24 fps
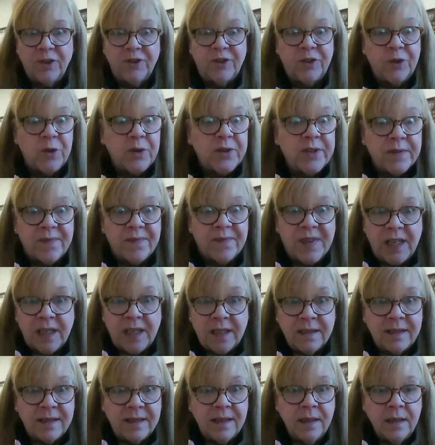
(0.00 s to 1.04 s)
sorts of
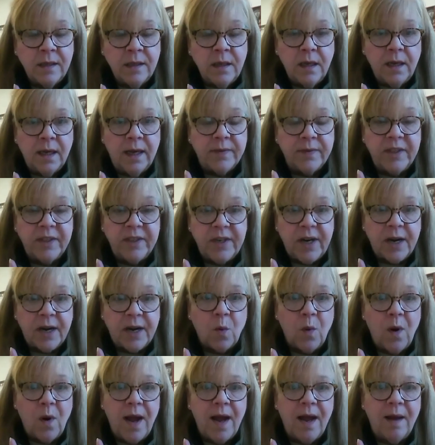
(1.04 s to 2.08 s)
things on the
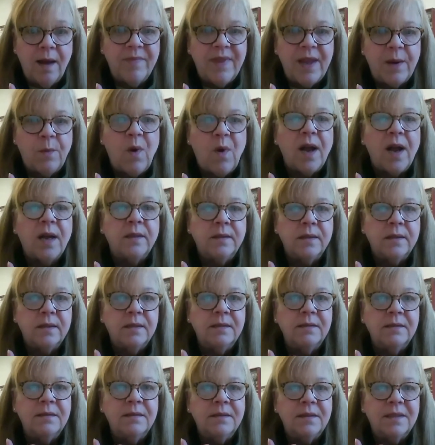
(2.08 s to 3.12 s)
dark web, they want
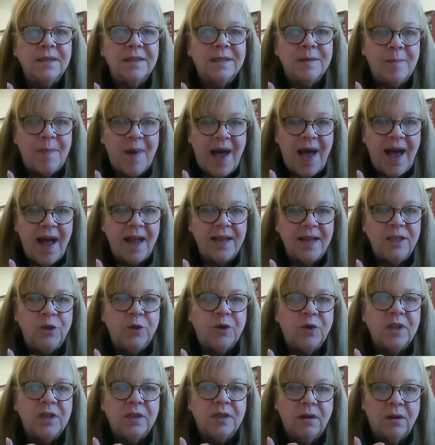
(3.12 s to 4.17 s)
to buy,
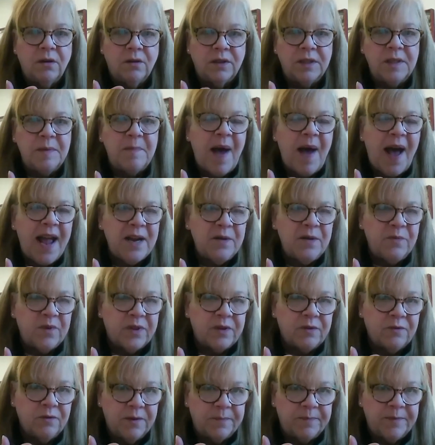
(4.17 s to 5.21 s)
you can only buy it
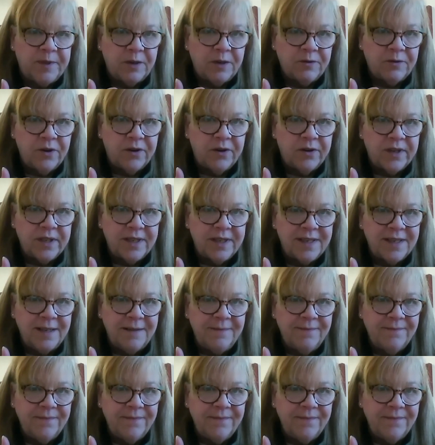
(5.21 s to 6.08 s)
with cryptocurrency.